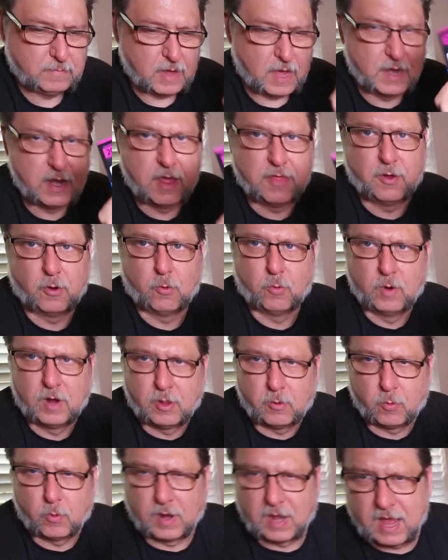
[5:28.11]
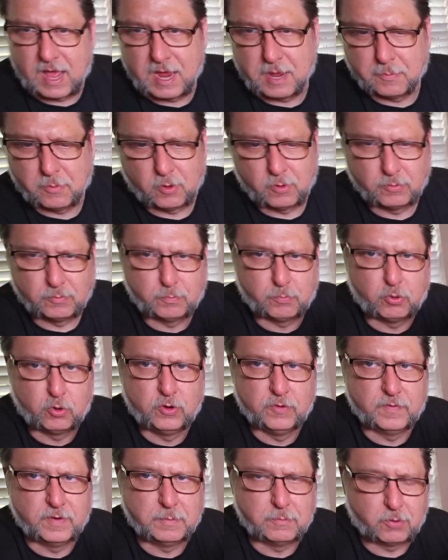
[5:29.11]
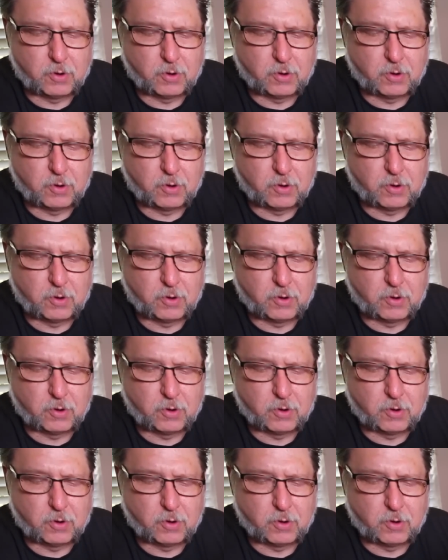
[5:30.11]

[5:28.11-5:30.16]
another real reliable, proven